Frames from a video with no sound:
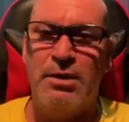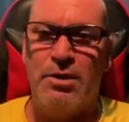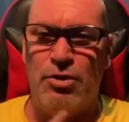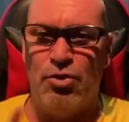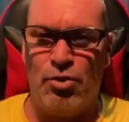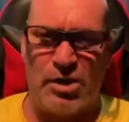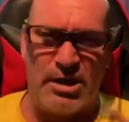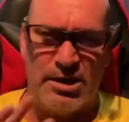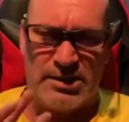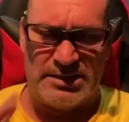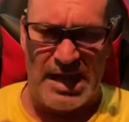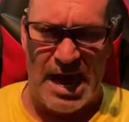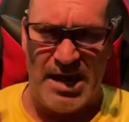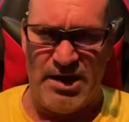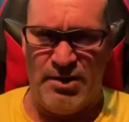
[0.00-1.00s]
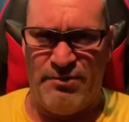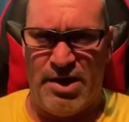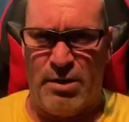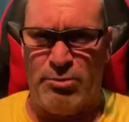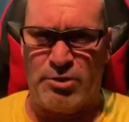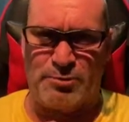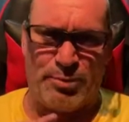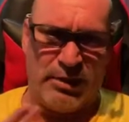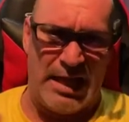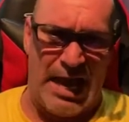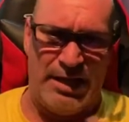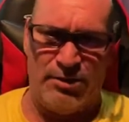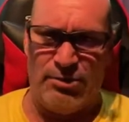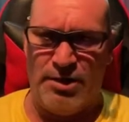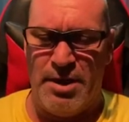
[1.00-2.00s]
You can decide if that was
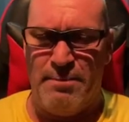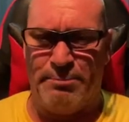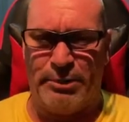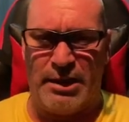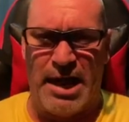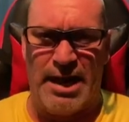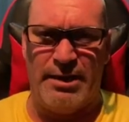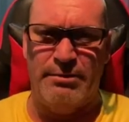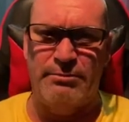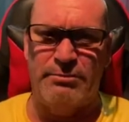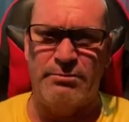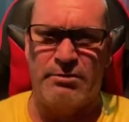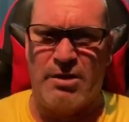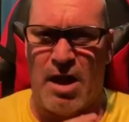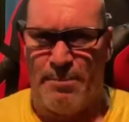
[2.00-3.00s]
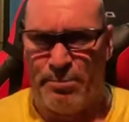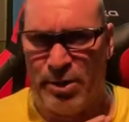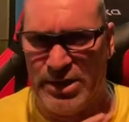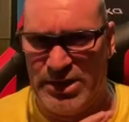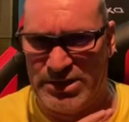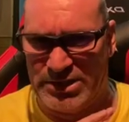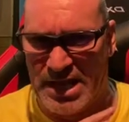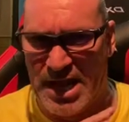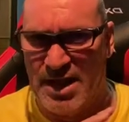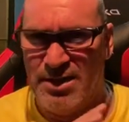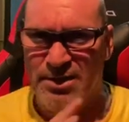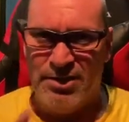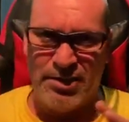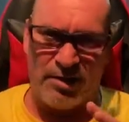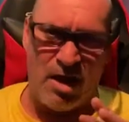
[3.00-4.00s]
polite or impolite. Capoeirista,
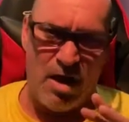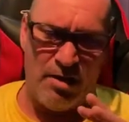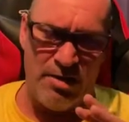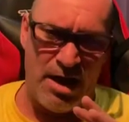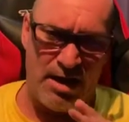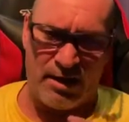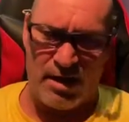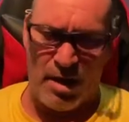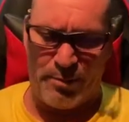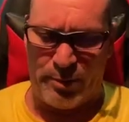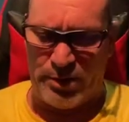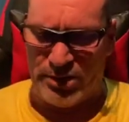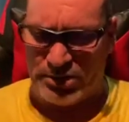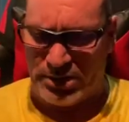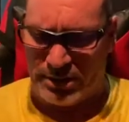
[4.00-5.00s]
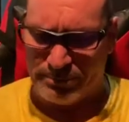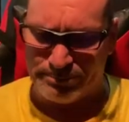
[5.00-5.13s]
not a capoeirista.